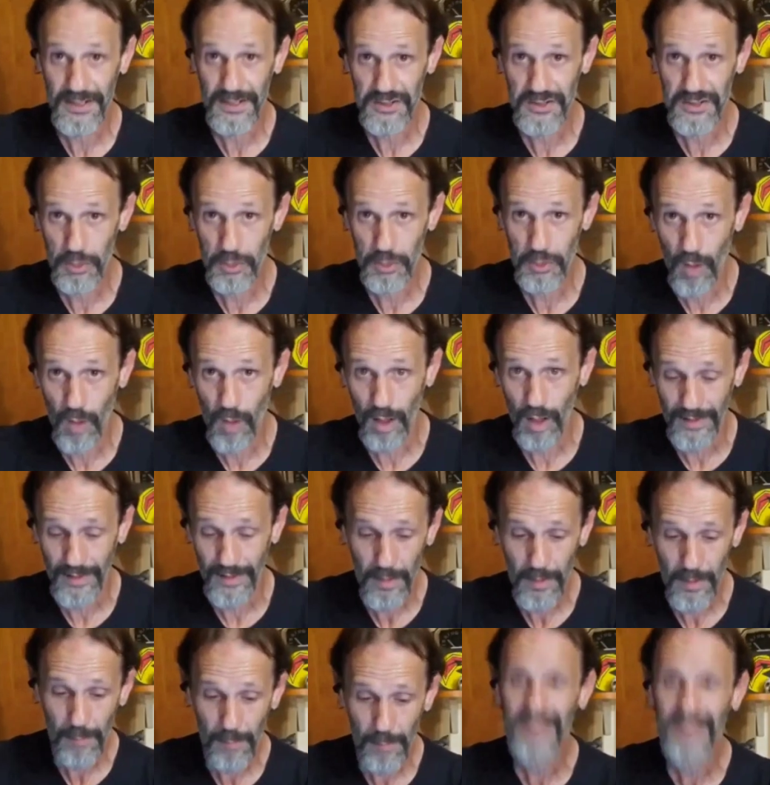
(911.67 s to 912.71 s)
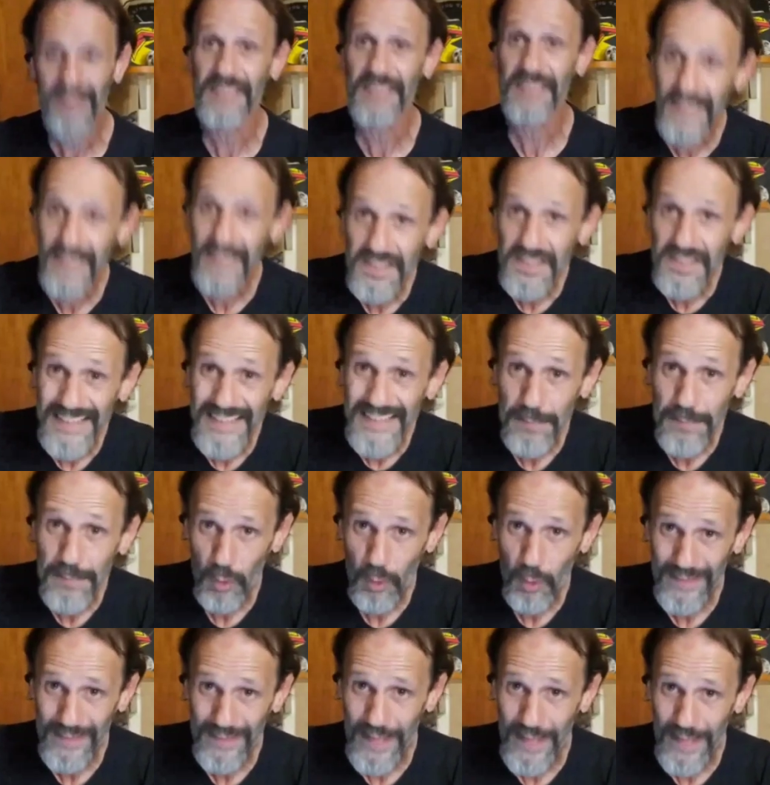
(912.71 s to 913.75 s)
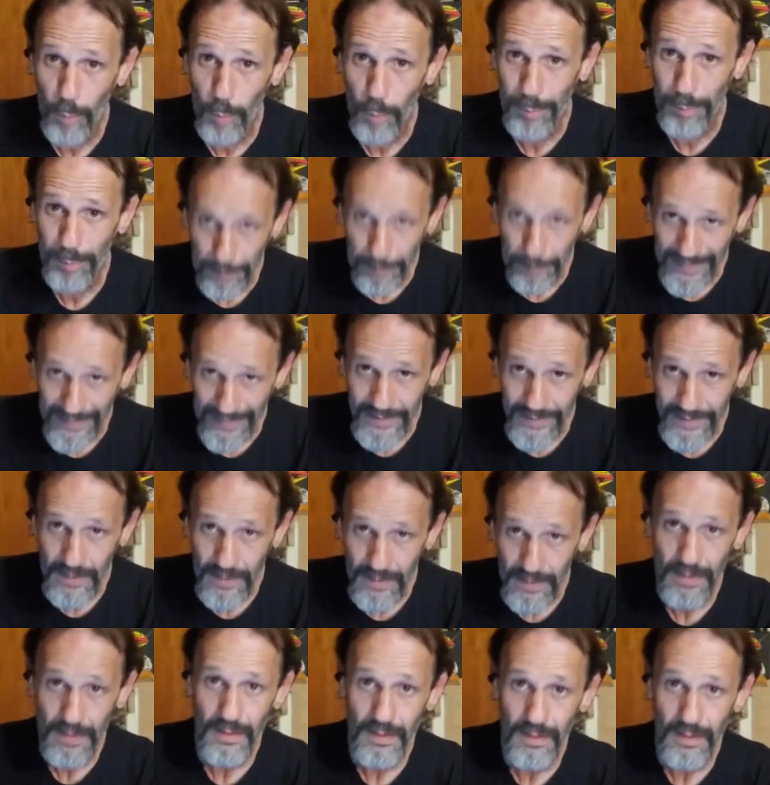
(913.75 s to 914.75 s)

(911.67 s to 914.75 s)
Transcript: as you are? Am I saying his name correct? El Pepe?